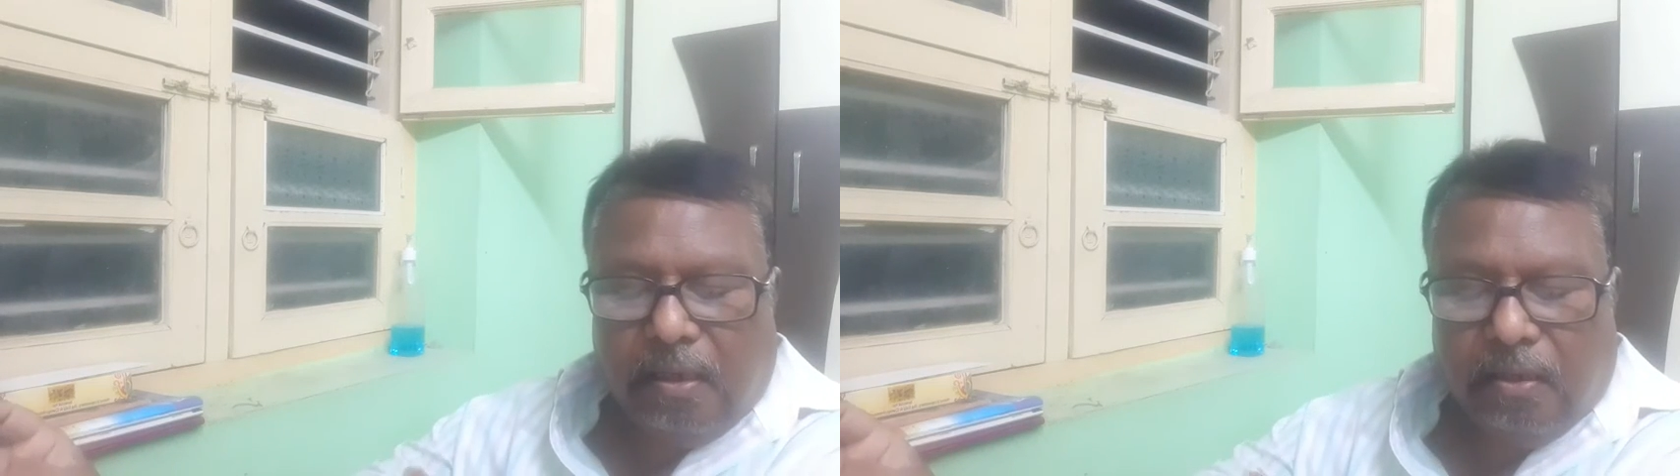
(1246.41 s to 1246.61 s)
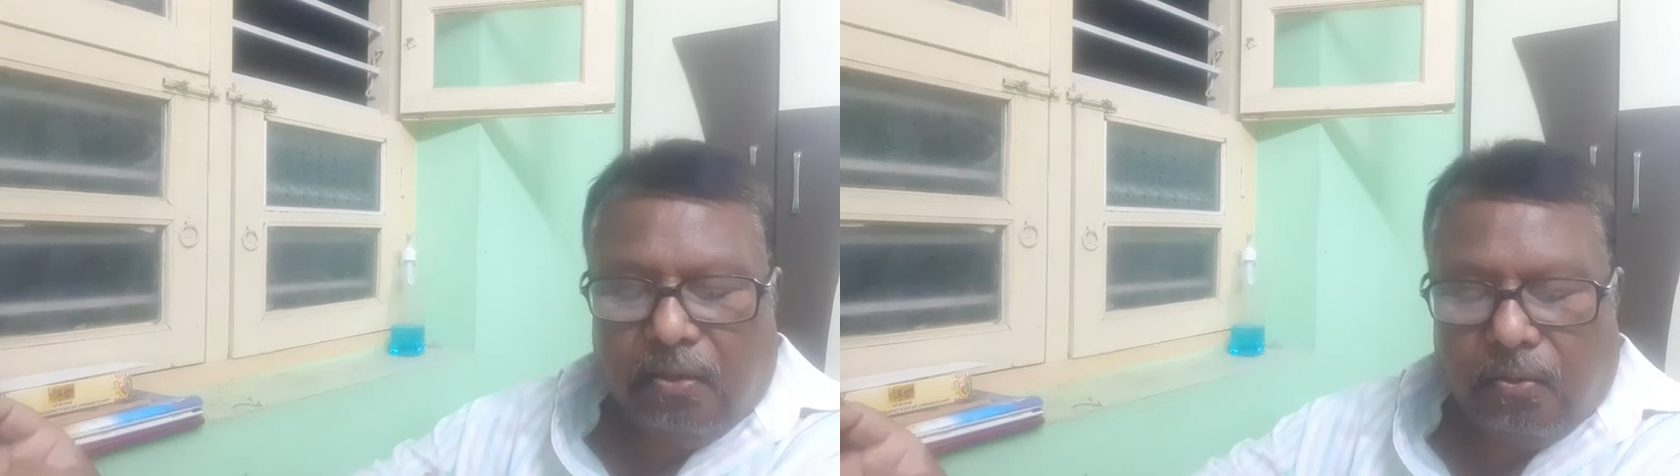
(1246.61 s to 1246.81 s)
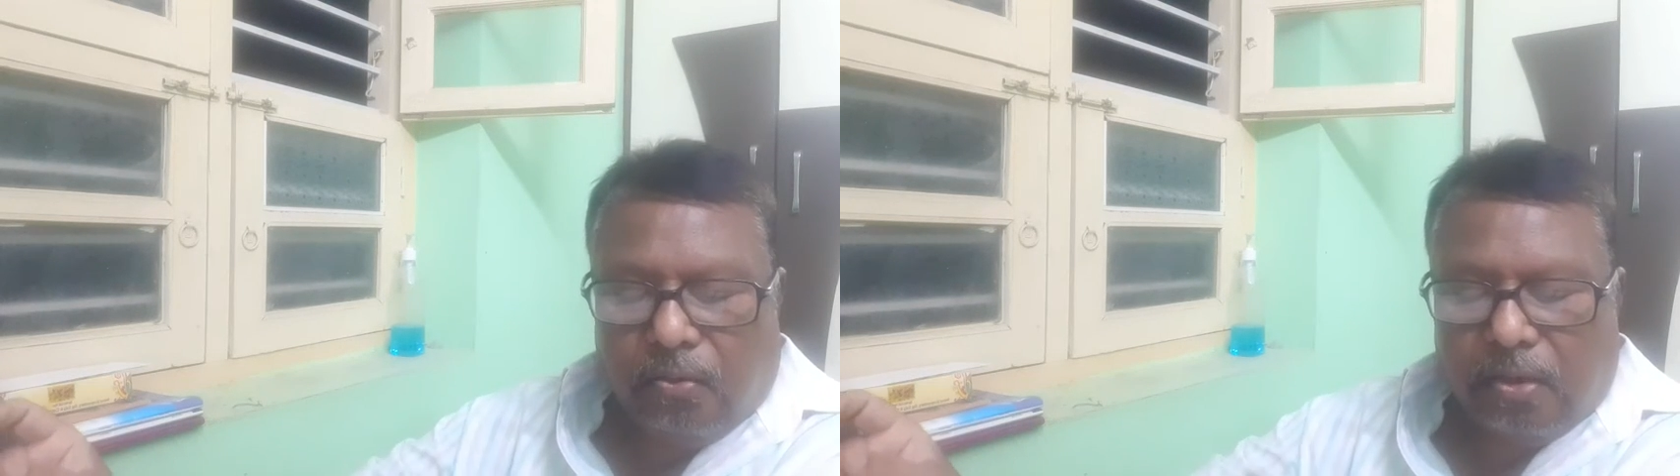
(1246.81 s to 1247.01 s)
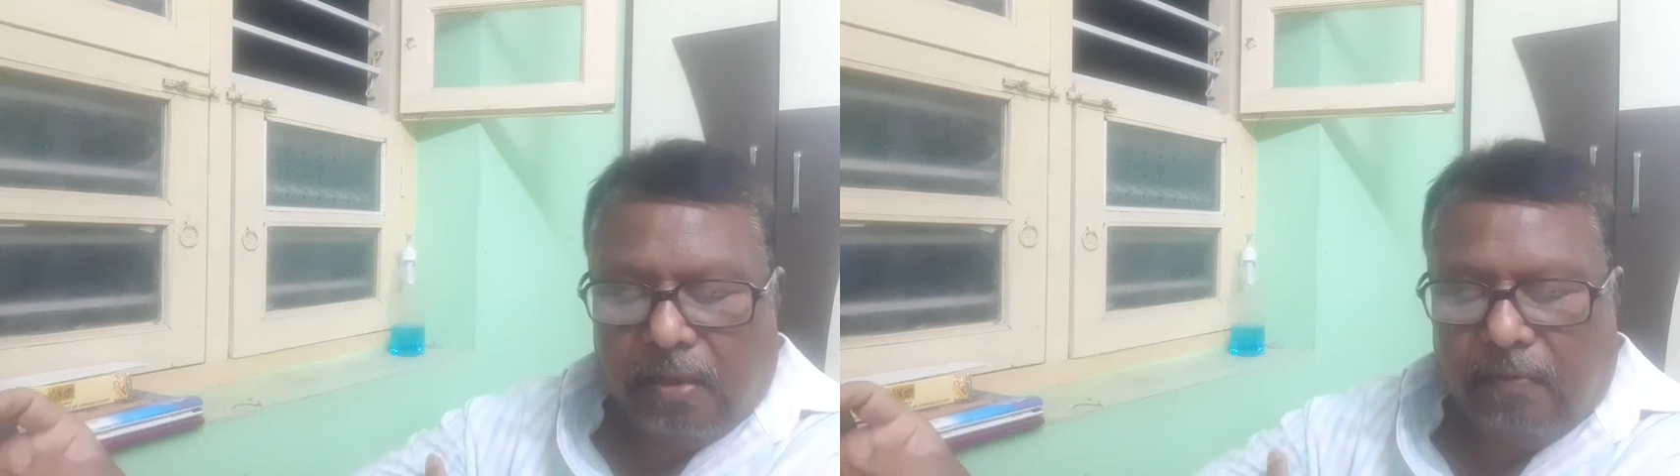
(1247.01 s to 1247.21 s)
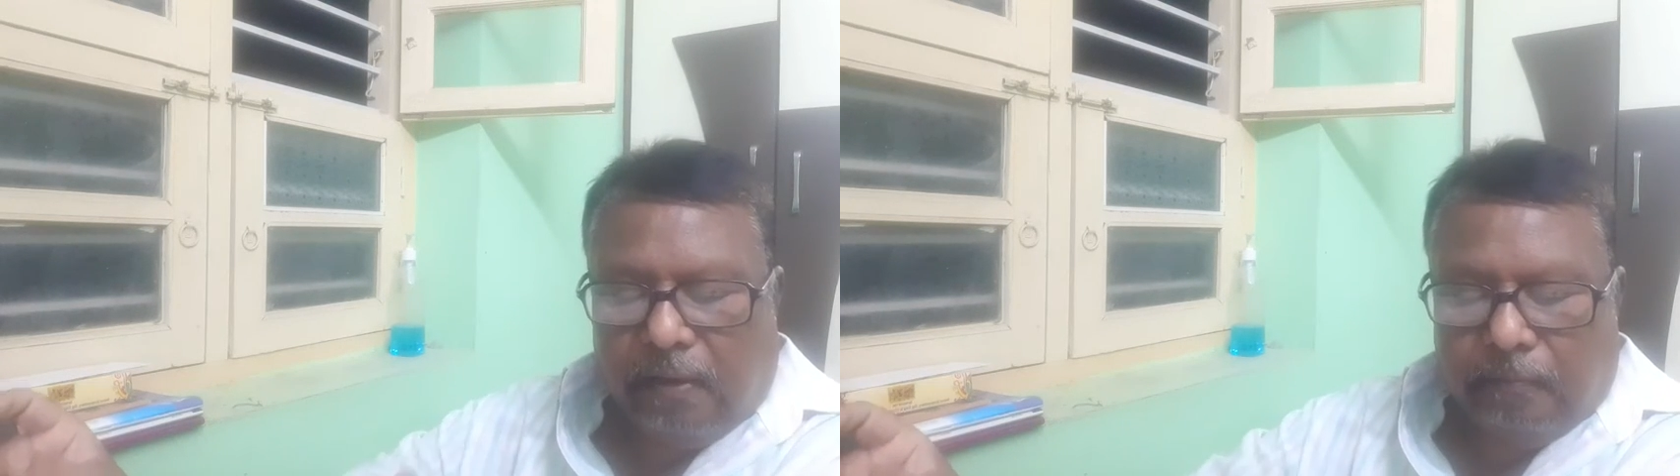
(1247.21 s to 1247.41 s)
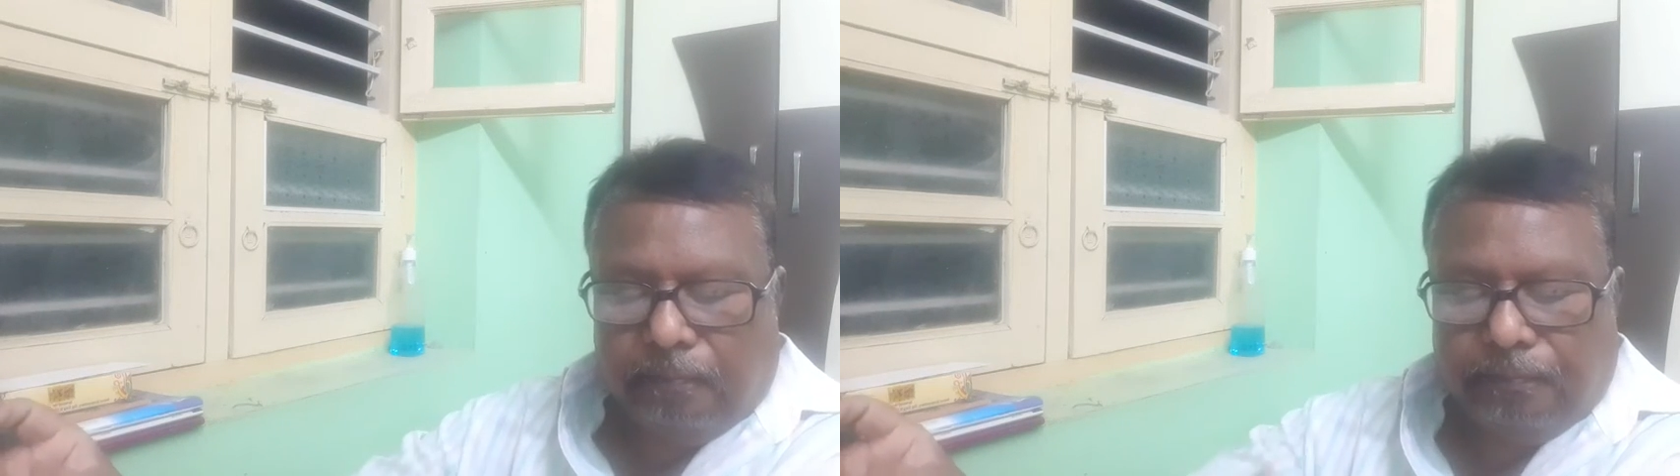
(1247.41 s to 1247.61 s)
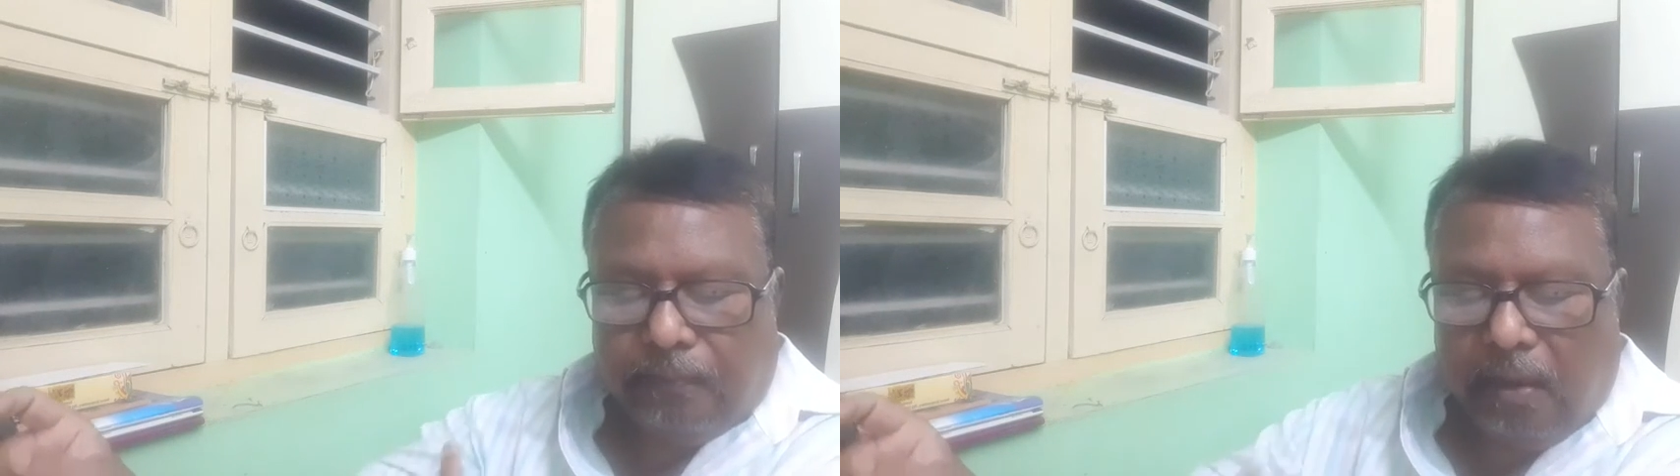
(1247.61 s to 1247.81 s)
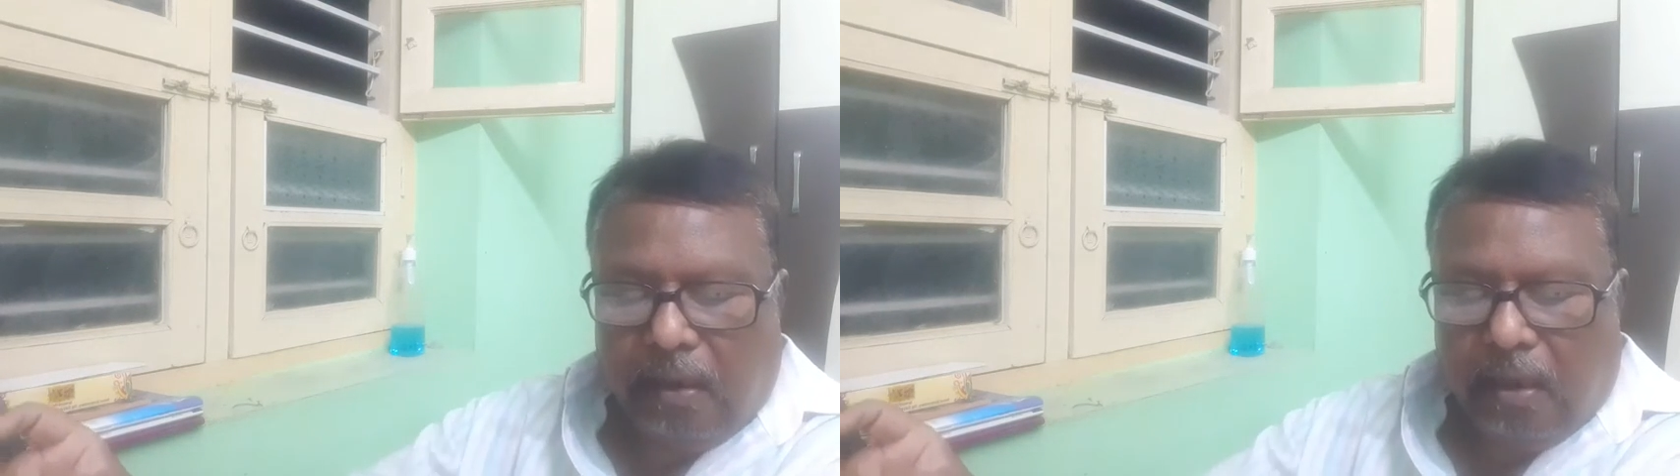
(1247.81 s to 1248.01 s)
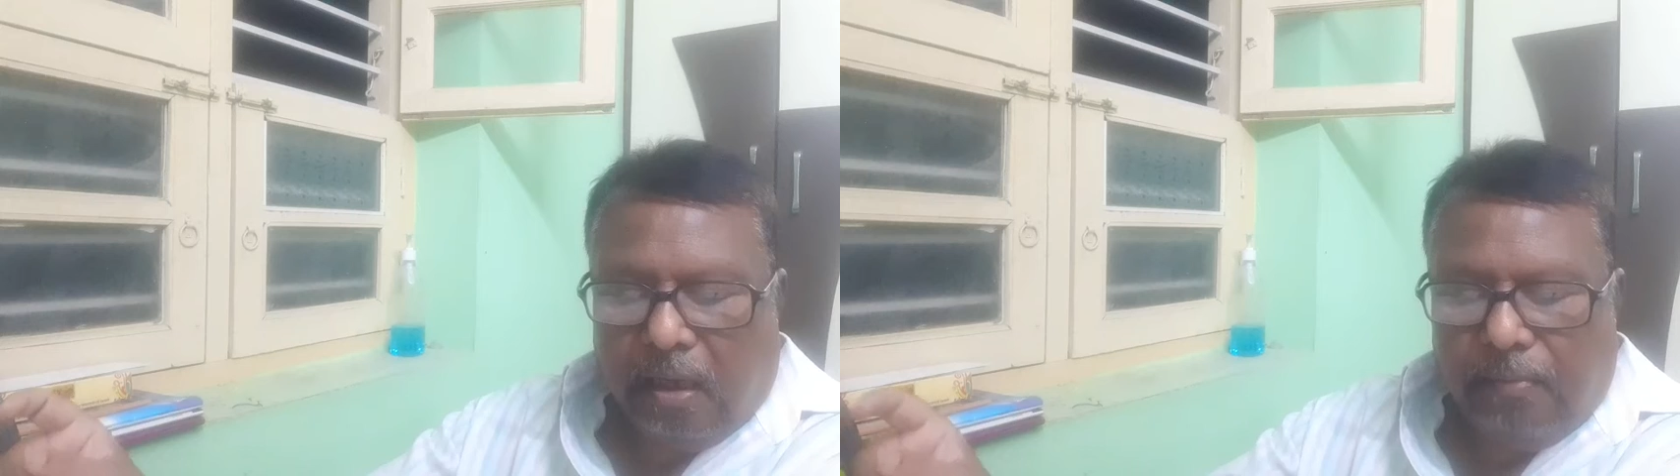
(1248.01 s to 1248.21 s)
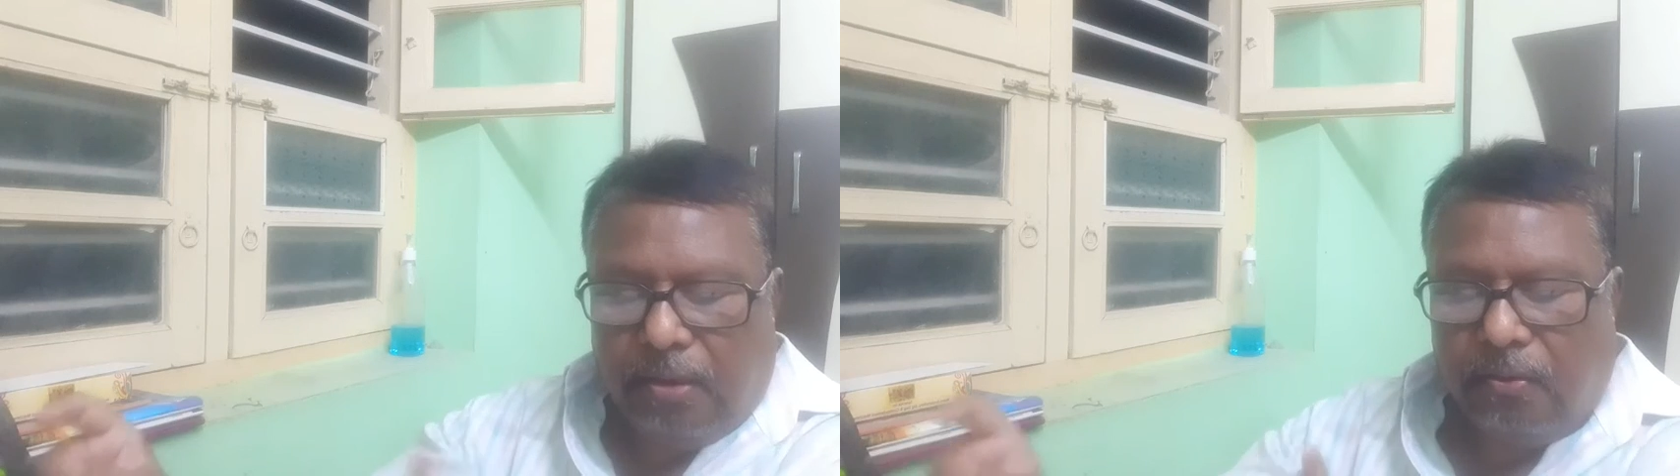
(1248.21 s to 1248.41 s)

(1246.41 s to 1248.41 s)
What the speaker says: glucose level. Coming